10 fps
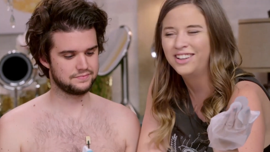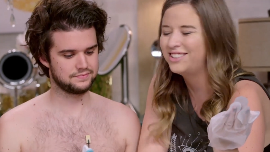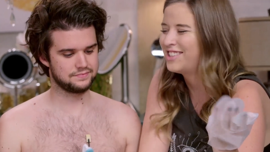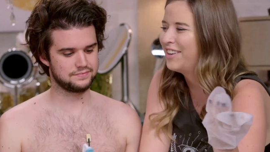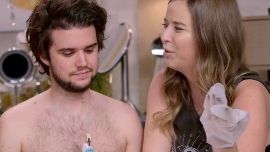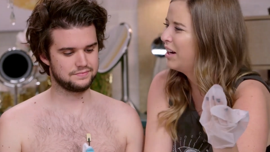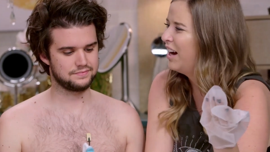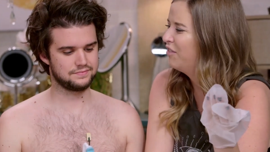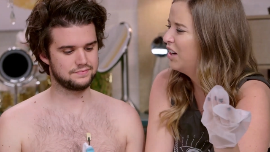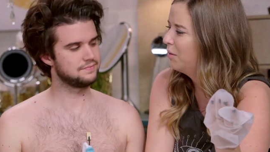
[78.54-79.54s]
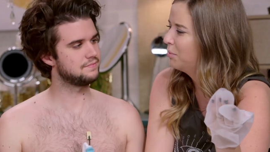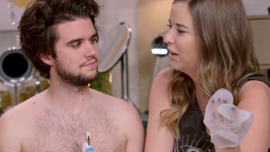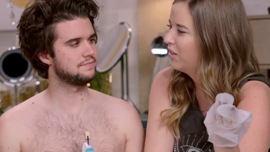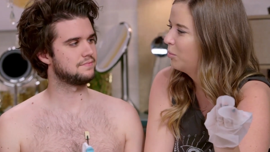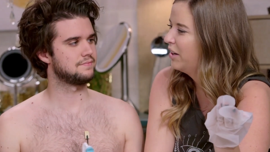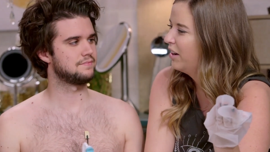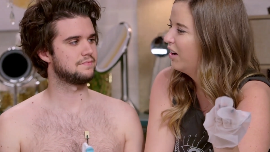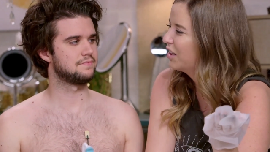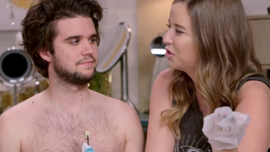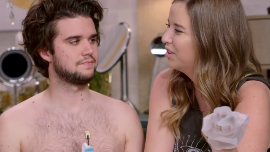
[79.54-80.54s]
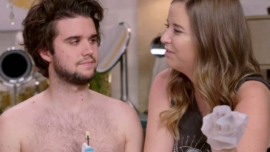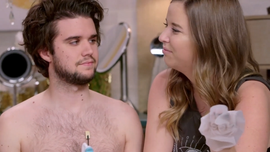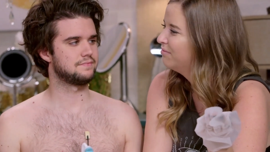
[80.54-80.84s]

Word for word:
Speaker 1: I, does oh, anyone yeah. have not brown armpit hair actually?